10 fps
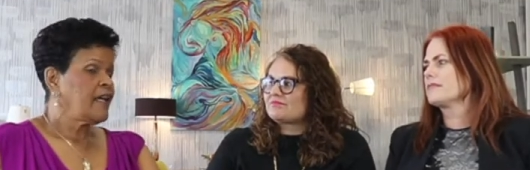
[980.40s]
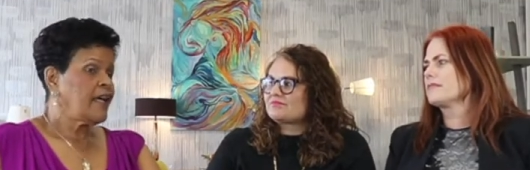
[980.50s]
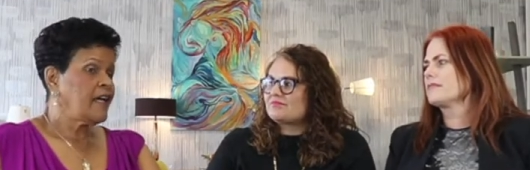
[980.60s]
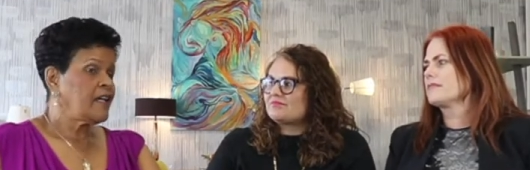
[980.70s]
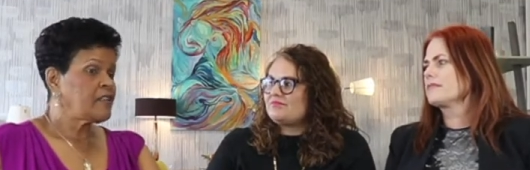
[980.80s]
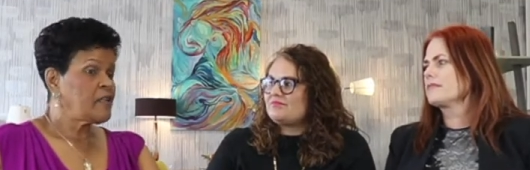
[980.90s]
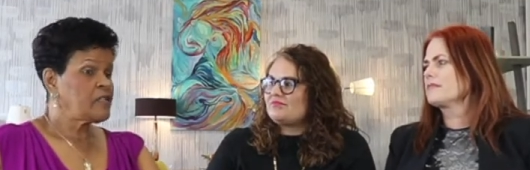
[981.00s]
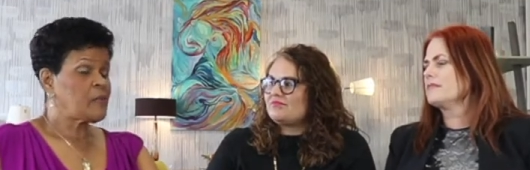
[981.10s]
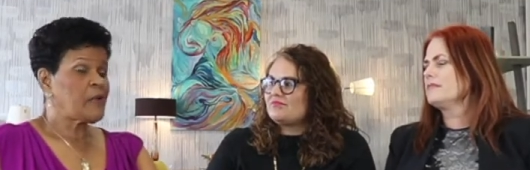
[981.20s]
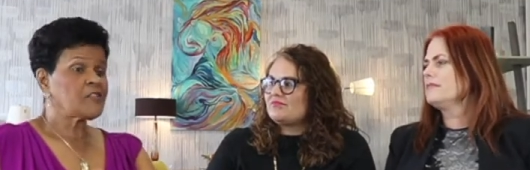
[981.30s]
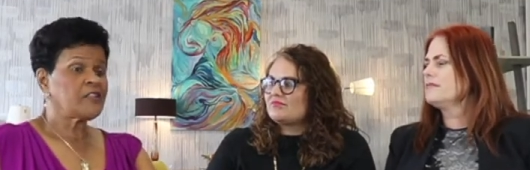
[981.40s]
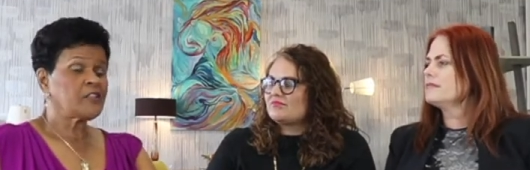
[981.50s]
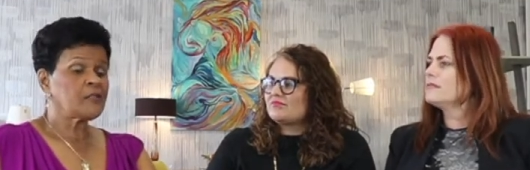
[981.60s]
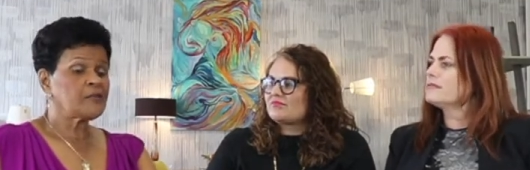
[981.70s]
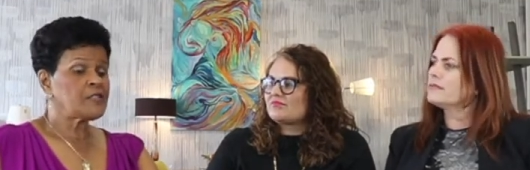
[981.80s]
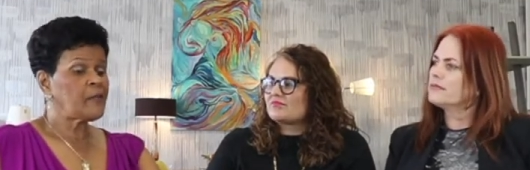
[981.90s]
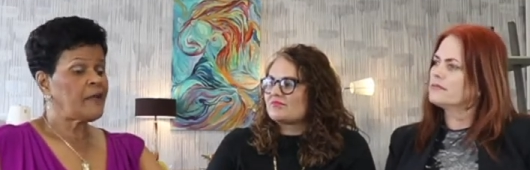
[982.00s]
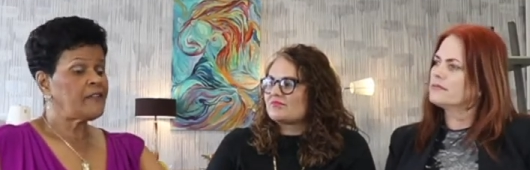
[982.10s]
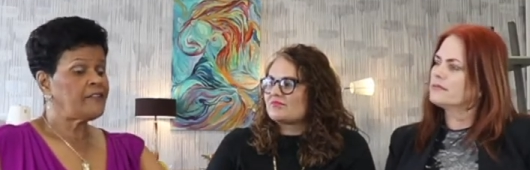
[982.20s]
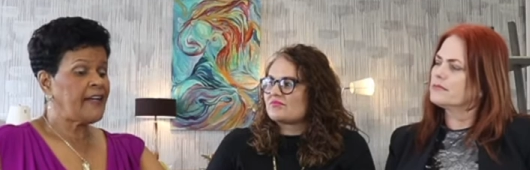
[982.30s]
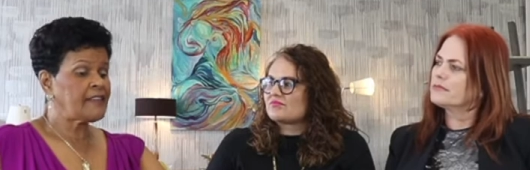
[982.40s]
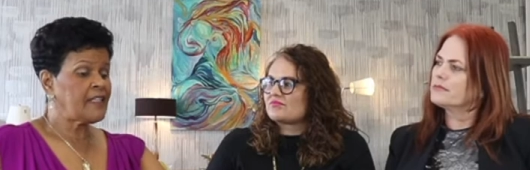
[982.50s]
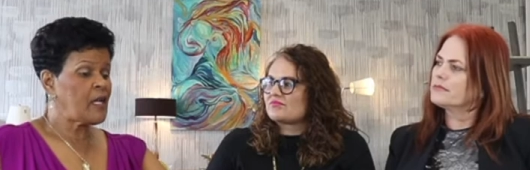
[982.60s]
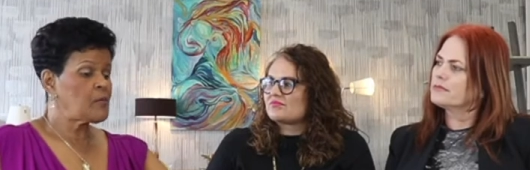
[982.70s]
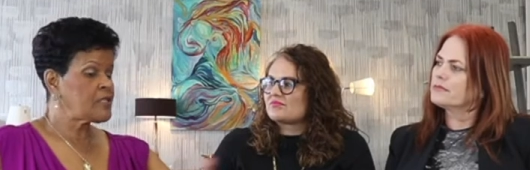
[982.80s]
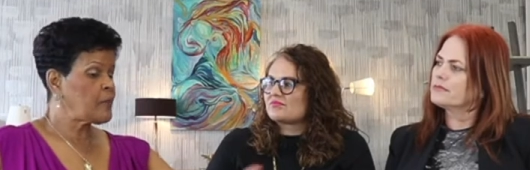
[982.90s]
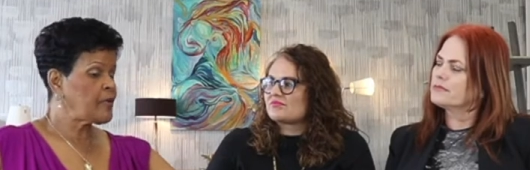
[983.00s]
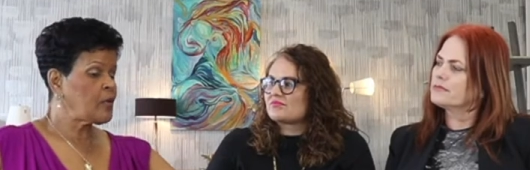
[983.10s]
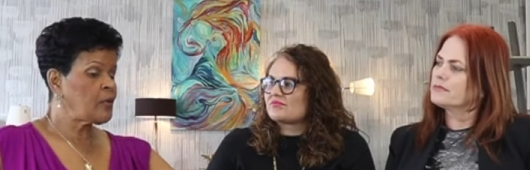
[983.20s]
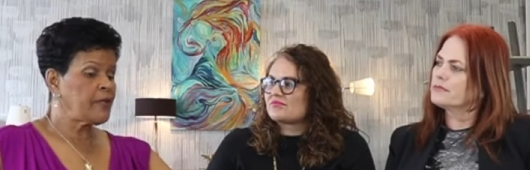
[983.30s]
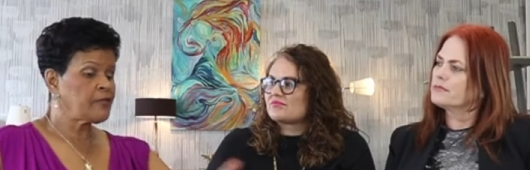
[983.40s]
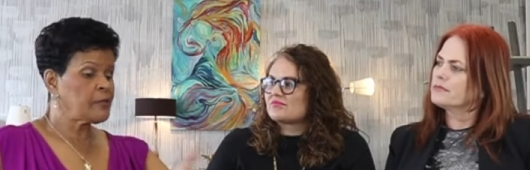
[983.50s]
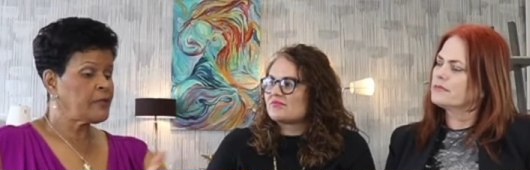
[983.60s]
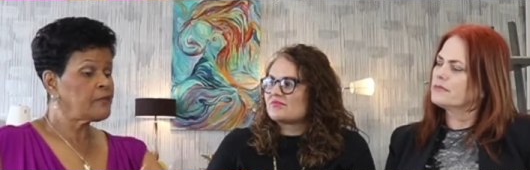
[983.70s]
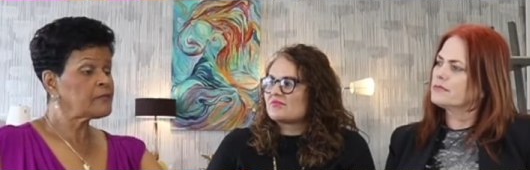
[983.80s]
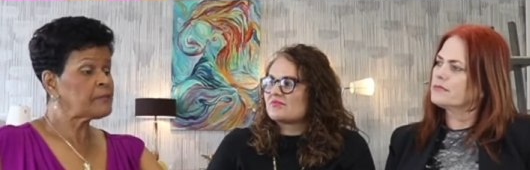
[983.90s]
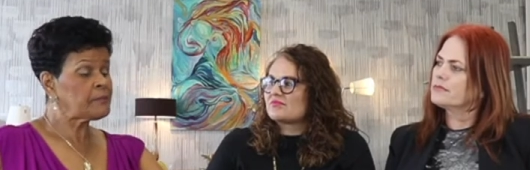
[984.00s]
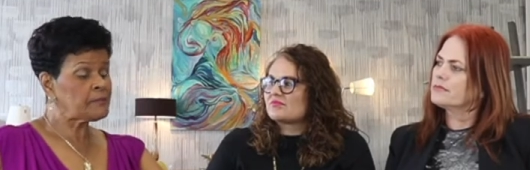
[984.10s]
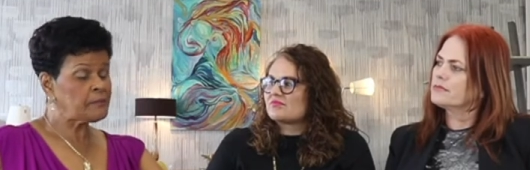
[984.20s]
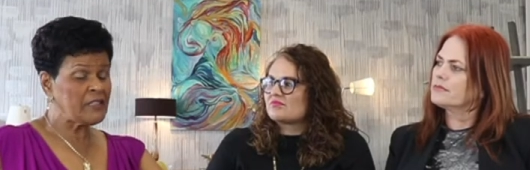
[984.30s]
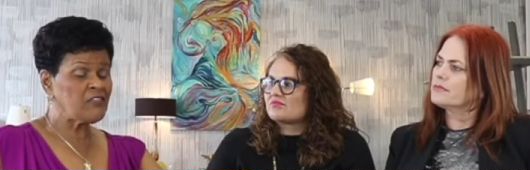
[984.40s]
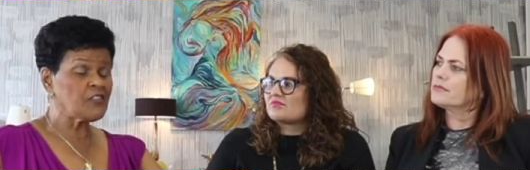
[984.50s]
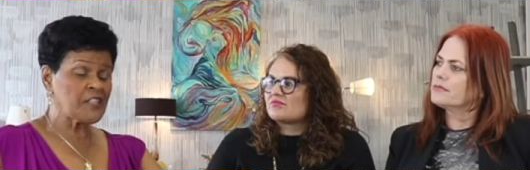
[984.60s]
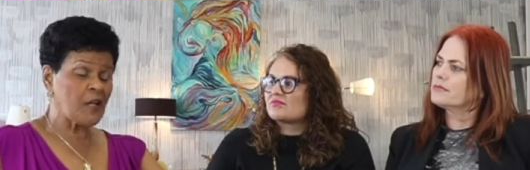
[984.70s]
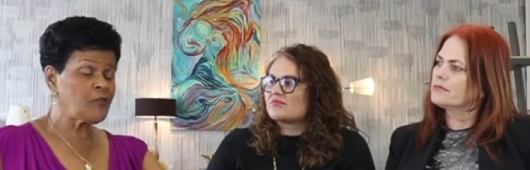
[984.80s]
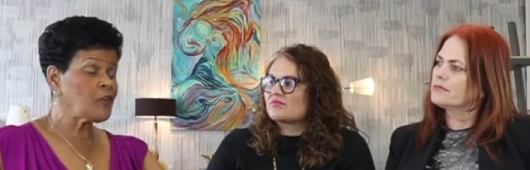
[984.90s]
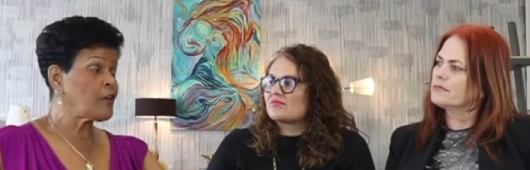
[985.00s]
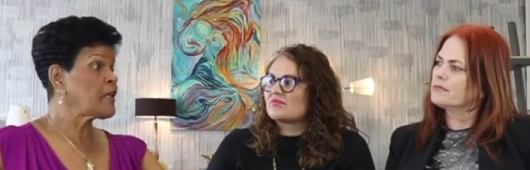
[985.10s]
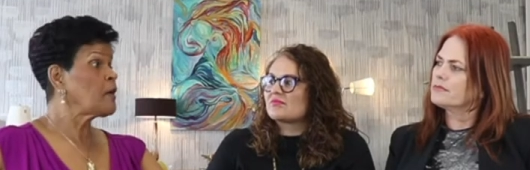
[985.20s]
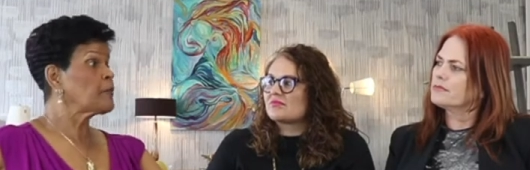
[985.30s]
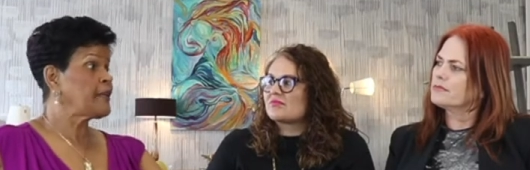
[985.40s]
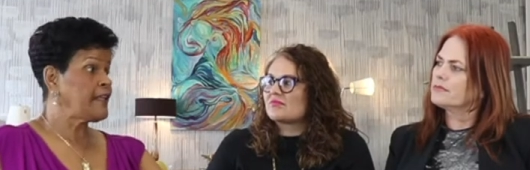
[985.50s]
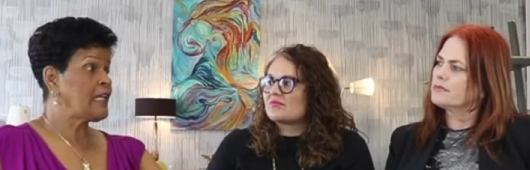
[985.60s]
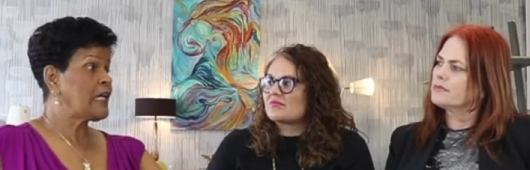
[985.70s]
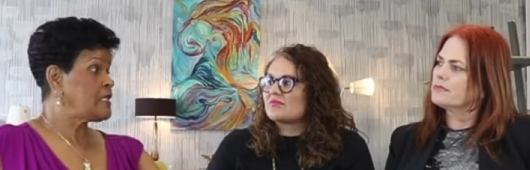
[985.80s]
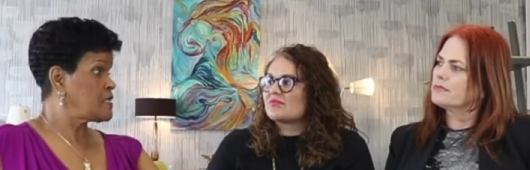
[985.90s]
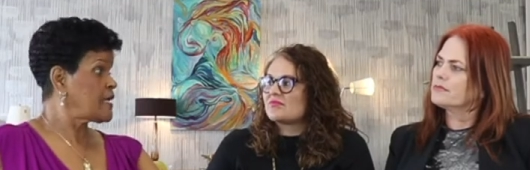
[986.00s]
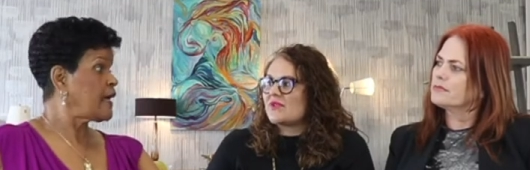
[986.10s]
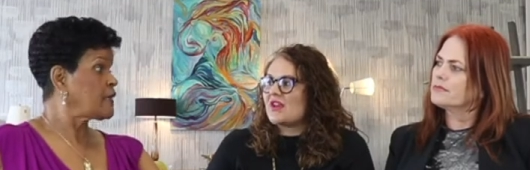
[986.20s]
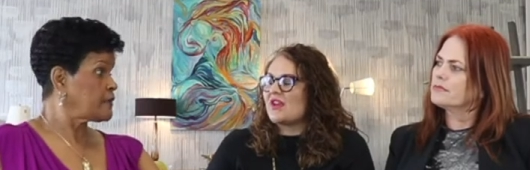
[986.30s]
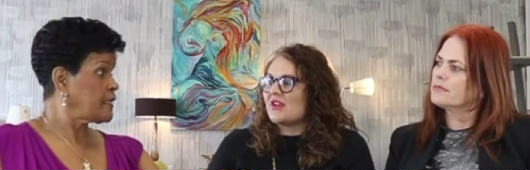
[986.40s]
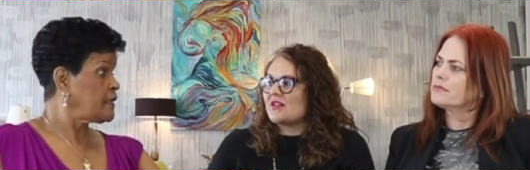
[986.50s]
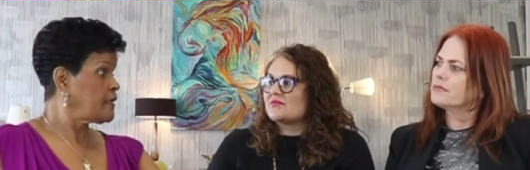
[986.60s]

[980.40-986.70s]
Speaker 1: and especially nervous about the fact that I'm stepping away from a for South Florida, pretty nice salary, yeah.